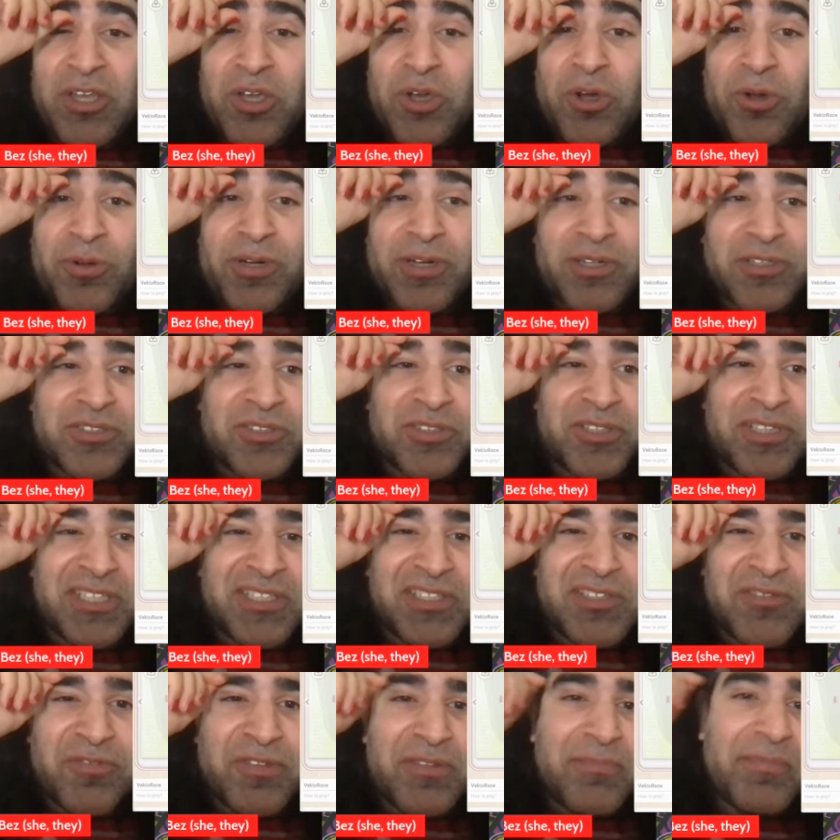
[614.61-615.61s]
Or
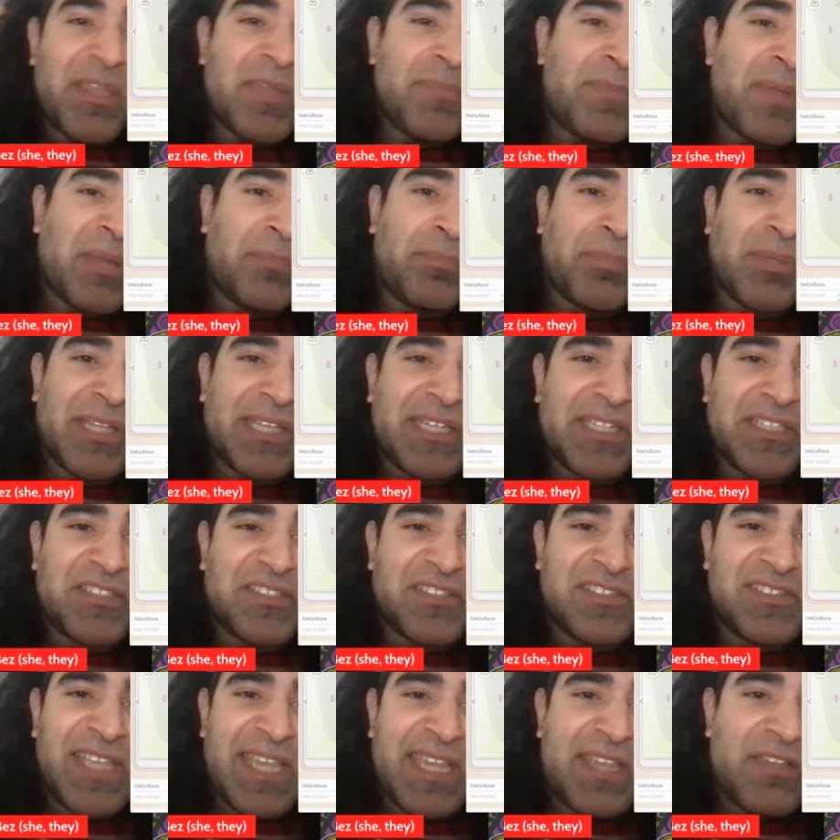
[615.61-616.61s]
alternatively, maybe I play it
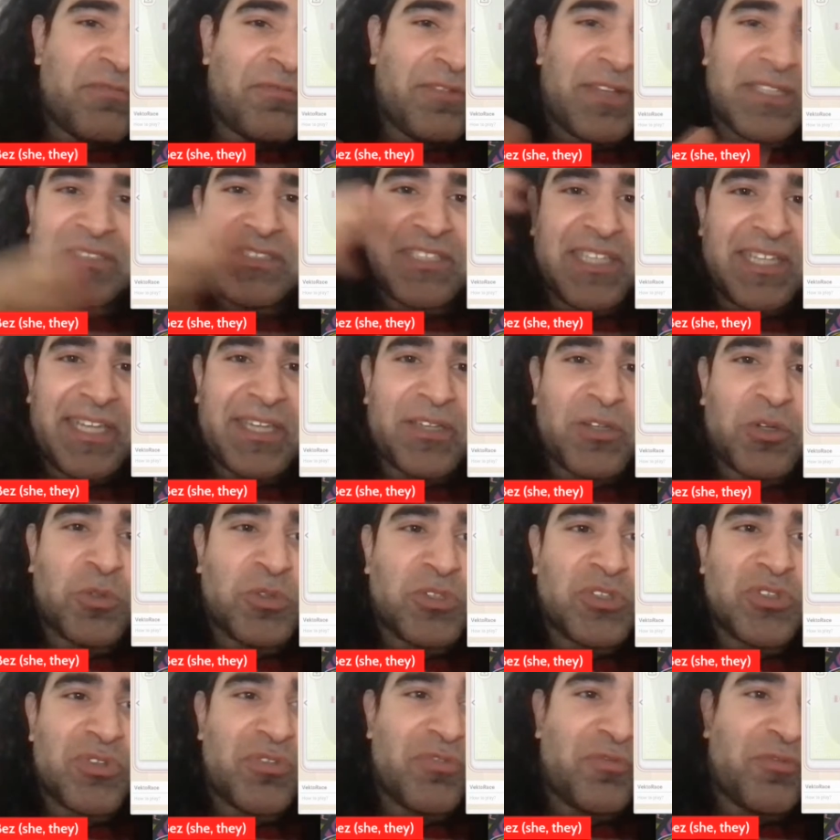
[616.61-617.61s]
safe, and then I go
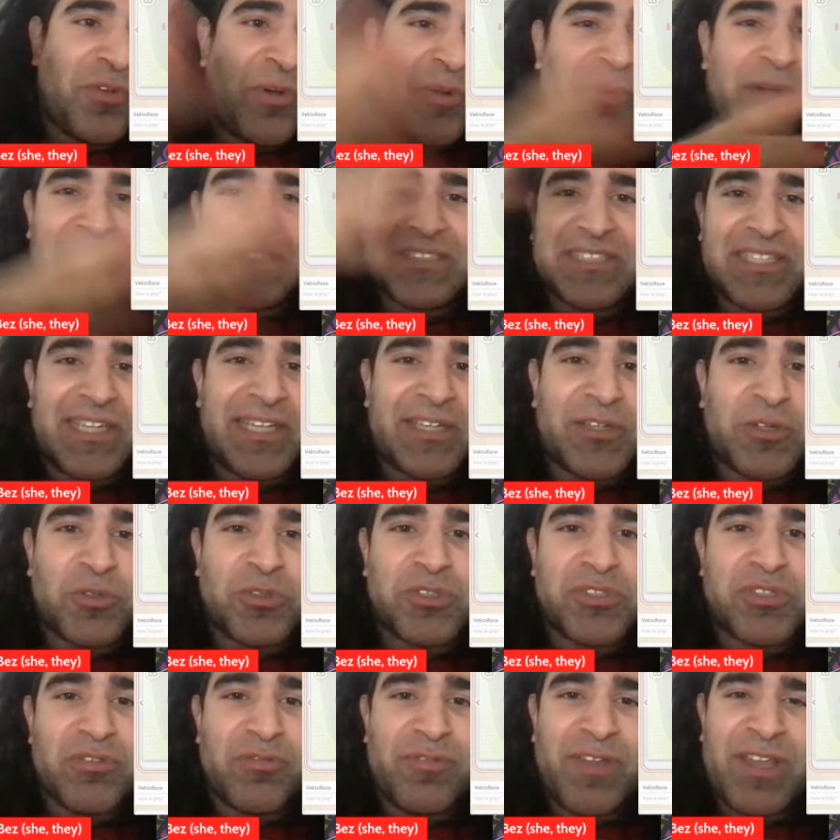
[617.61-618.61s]
to a 4, and then I go
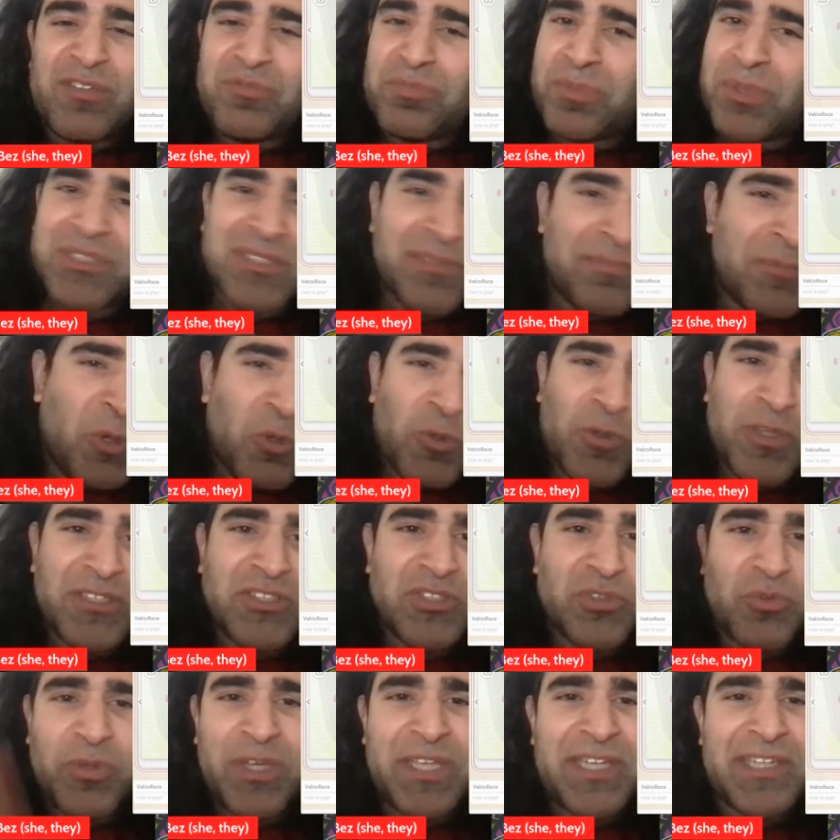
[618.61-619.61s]
to a 5, but I'm not going
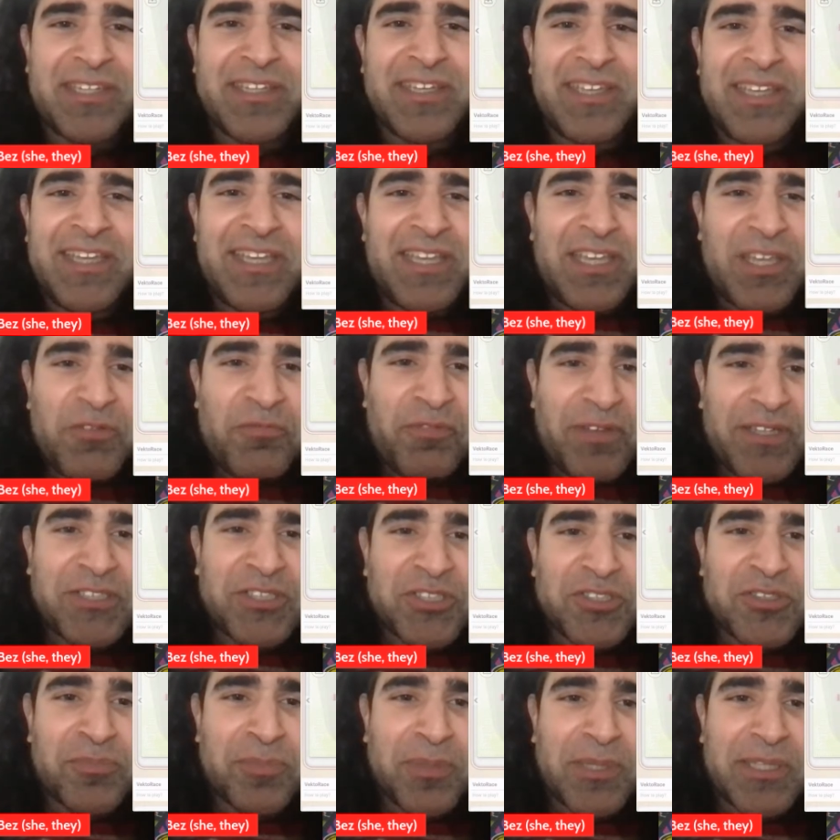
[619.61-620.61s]
to win if I
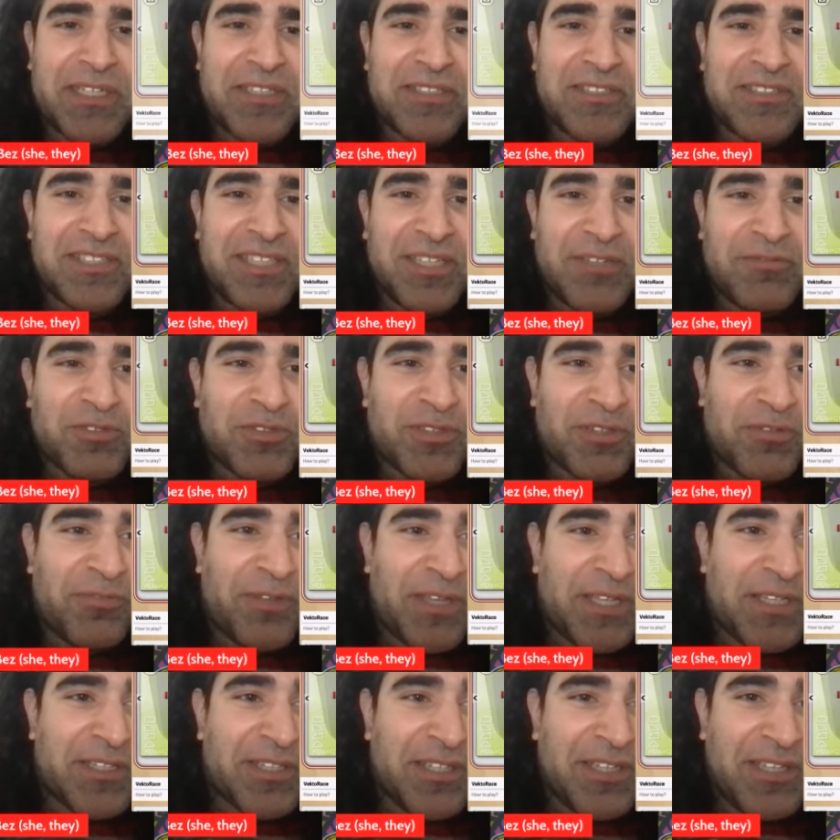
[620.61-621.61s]
just play it safe, so I
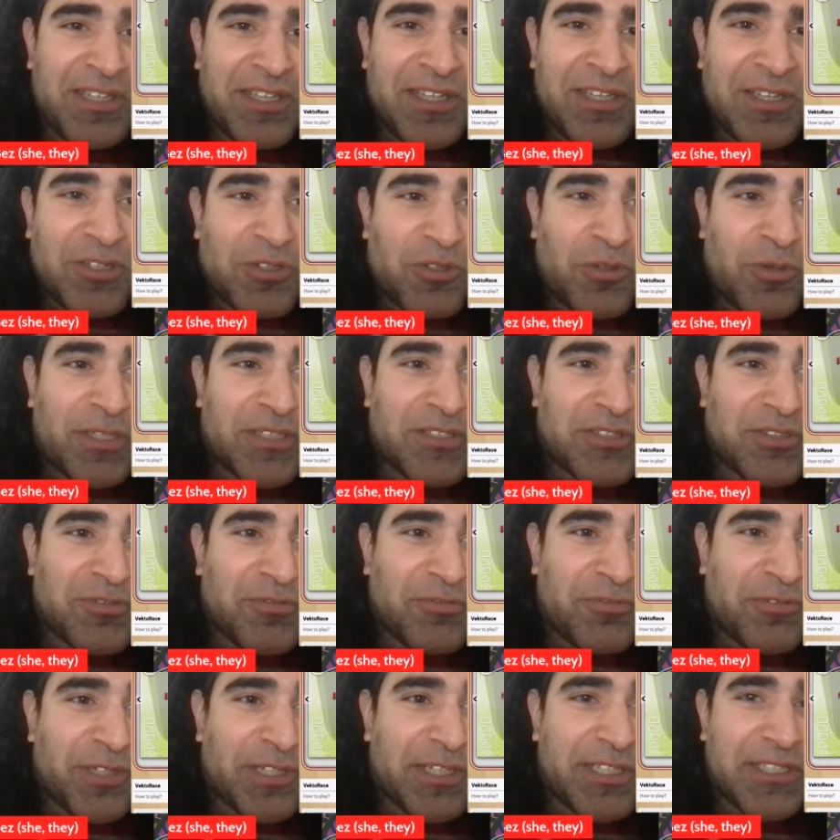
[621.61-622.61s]
think going to
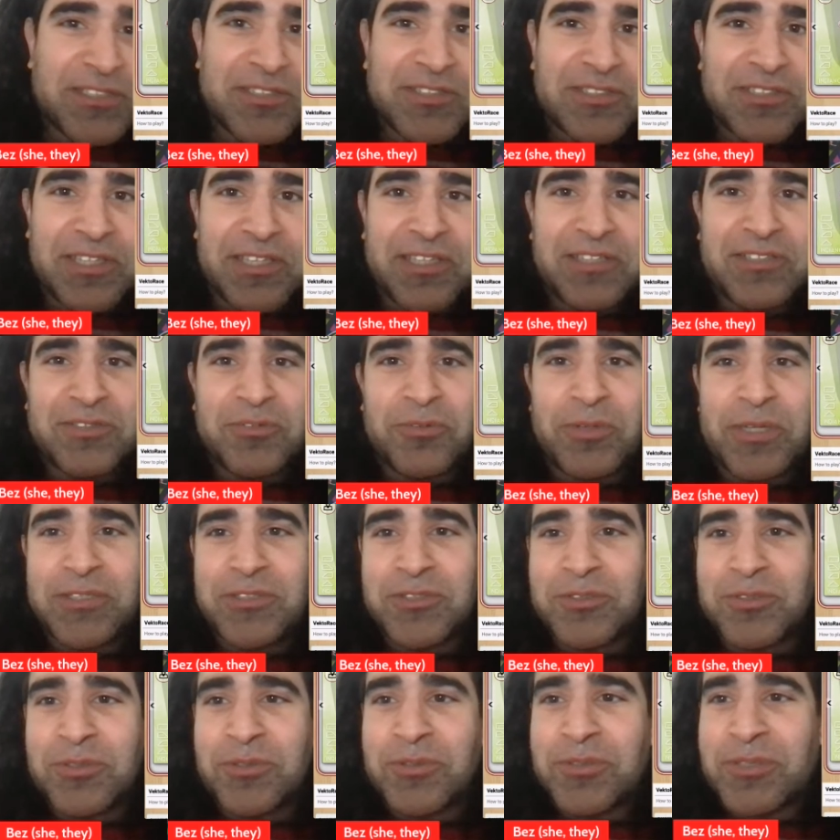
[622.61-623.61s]
3 is, like, the way to
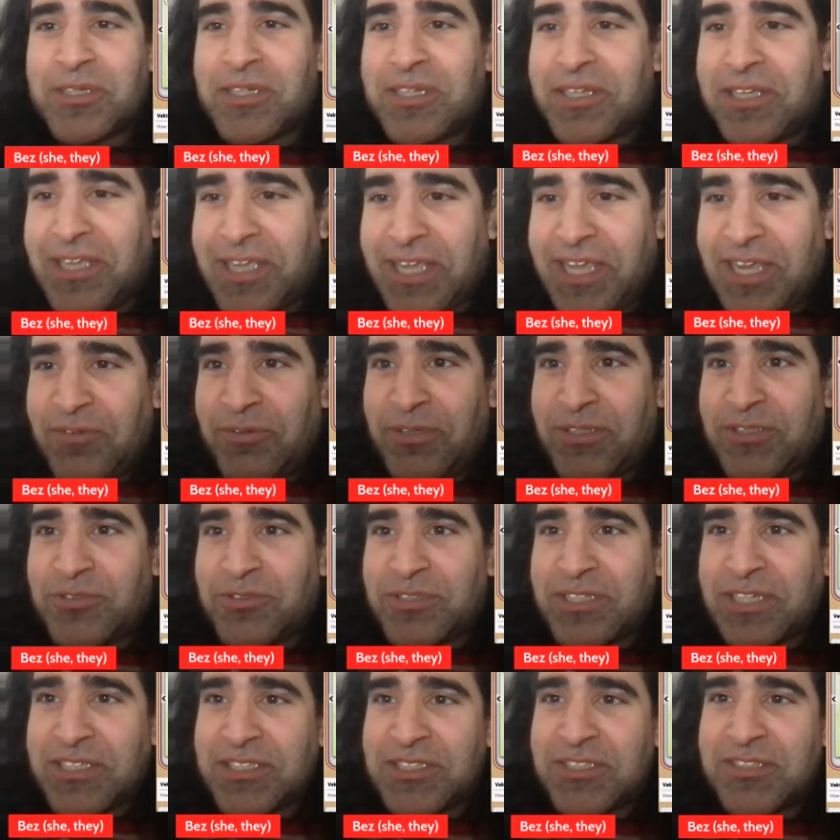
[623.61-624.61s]
go. Anyway, so
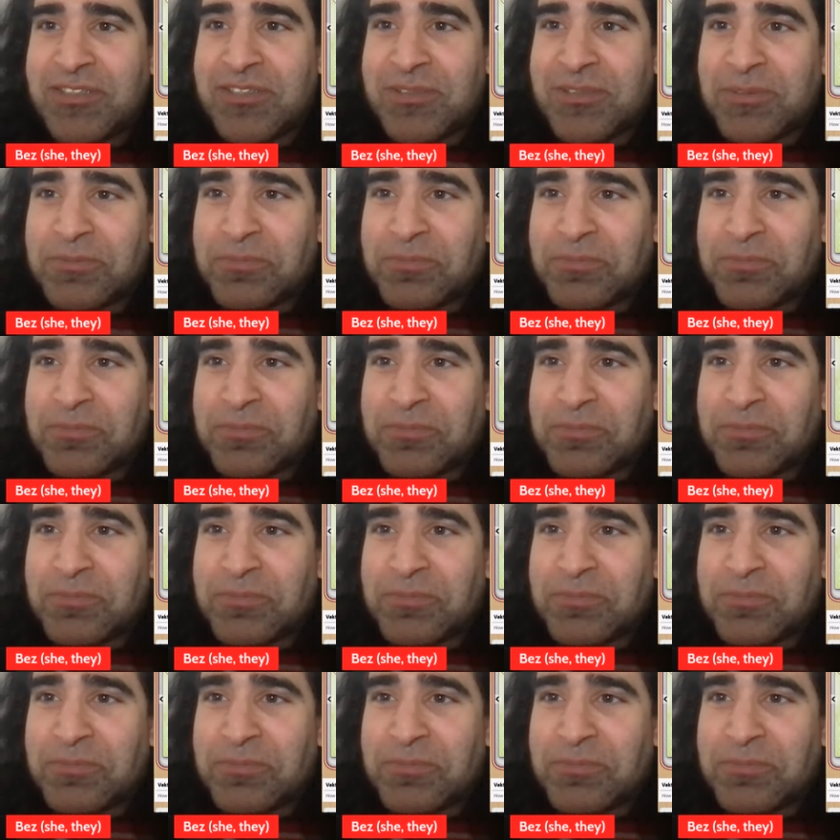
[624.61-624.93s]
that's